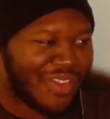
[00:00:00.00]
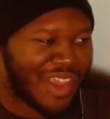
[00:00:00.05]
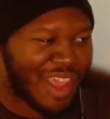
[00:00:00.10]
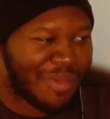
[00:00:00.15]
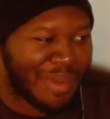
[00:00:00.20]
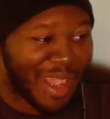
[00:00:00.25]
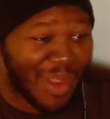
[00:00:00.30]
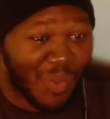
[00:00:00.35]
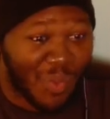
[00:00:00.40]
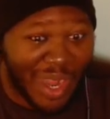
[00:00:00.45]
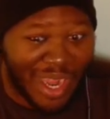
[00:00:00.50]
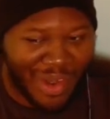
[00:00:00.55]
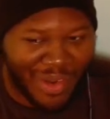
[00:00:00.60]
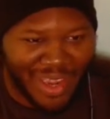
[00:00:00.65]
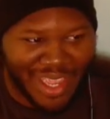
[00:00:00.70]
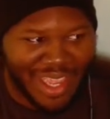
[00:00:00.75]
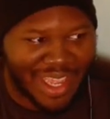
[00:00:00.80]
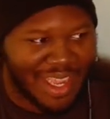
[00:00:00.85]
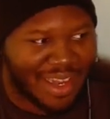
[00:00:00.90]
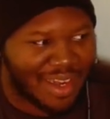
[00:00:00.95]
Am I
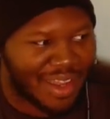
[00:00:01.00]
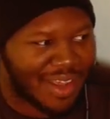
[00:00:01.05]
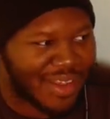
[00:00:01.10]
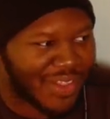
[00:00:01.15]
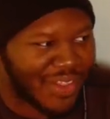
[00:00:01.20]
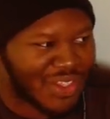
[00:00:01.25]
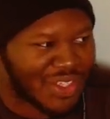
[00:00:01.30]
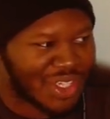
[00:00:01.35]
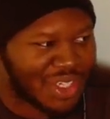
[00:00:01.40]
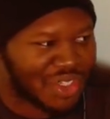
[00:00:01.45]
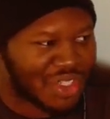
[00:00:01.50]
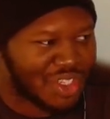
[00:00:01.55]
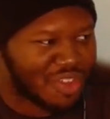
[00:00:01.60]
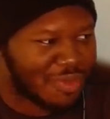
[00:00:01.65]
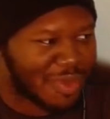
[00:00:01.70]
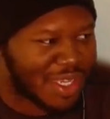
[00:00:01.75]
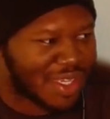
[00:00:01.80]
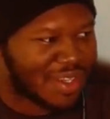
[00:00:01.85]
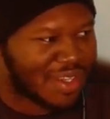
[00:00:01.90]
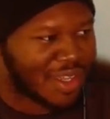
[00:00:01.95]
wearing it? Oh, there's an
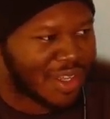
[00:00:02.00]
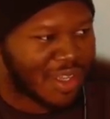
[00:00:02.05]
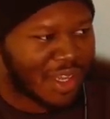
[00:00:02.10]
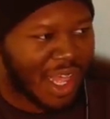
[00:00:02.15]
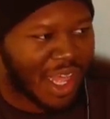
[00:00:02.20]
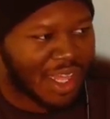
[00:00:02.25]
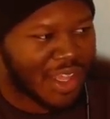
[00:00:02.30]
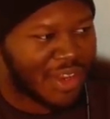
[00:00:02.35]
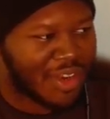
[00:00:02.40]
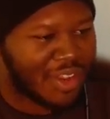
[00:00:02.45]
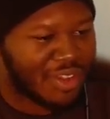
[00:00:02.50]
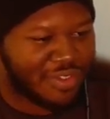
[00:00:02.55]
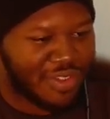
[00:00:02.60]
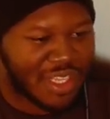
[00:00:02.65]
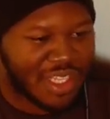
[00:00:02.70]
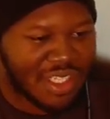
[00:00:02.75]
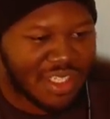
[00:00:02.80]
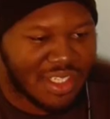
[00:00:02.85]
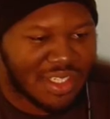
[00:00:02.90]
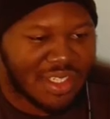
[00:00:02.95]
achievement. Unlock a new
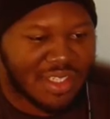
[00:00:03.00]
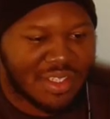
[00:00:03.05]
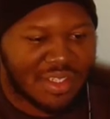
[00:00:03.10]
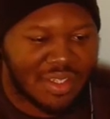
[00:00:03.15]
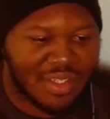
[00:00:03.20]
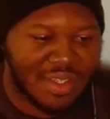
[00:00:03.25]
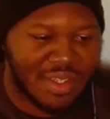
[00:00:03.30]
fleece.